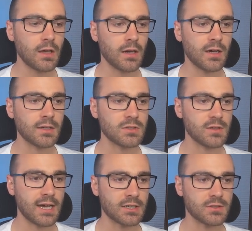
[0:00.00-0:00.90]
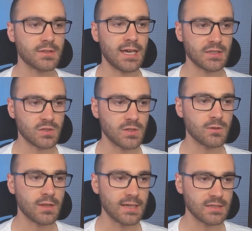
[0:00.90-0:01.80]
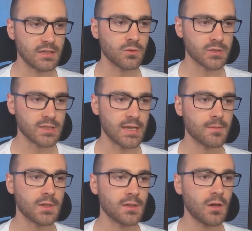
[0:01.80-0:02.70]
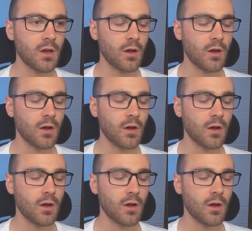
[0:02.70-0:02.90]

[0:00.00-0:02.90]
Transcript: to actually execute that SQL statement